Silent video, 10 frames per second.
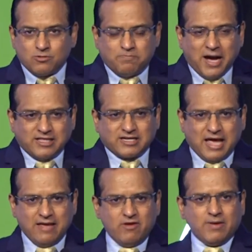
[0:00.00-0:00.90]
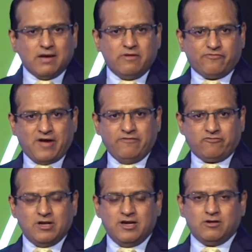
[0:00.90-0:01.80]
by the time we become a $5
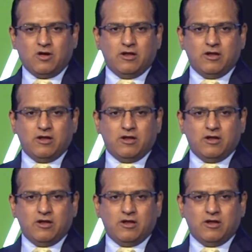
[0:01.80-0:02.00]
trillion